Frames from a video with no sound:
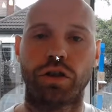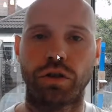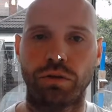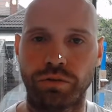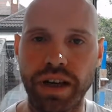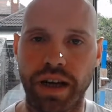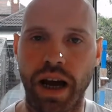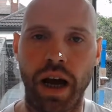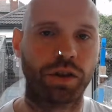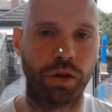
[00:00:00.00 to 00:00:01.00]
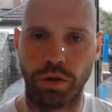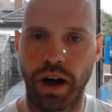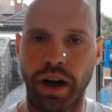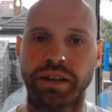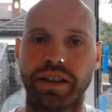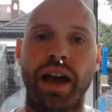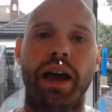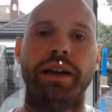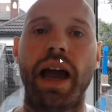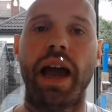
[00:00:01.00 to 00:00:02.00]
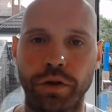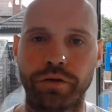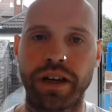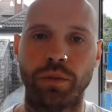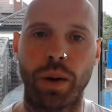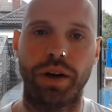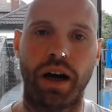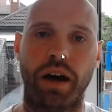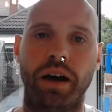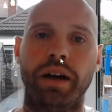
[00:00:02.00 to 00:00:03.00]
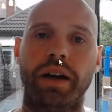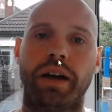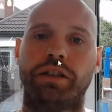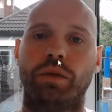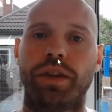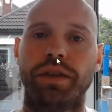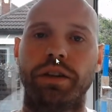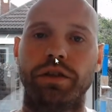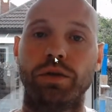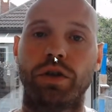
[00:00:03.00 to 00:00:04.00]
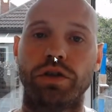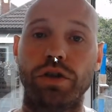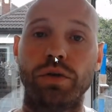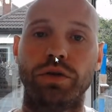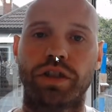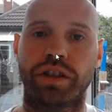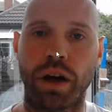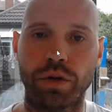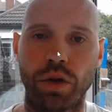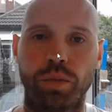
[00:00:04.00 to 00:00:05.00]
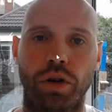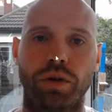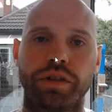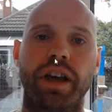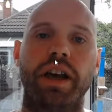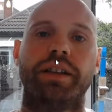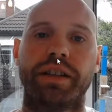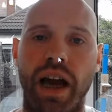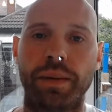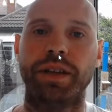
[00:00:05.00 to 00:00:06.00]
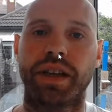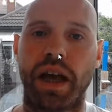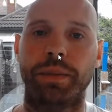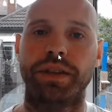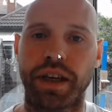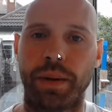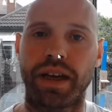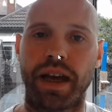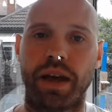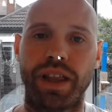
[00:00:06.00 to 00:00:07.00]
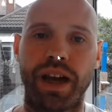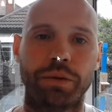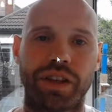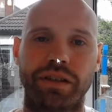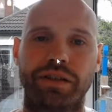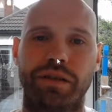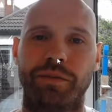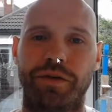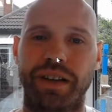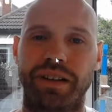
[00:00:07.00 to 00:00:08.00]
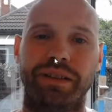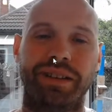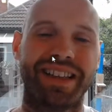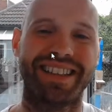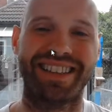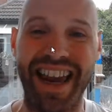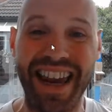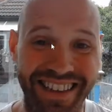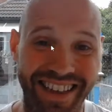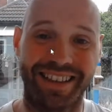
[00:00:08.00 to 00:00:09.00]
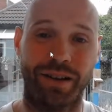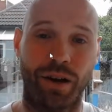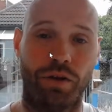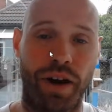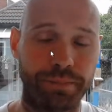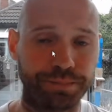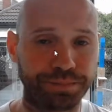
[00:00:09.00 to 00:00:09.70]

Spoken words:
to recap, summarize, an evergreen webinar is something that you can use to sell your product time and time and time again without it feeling dated, all right?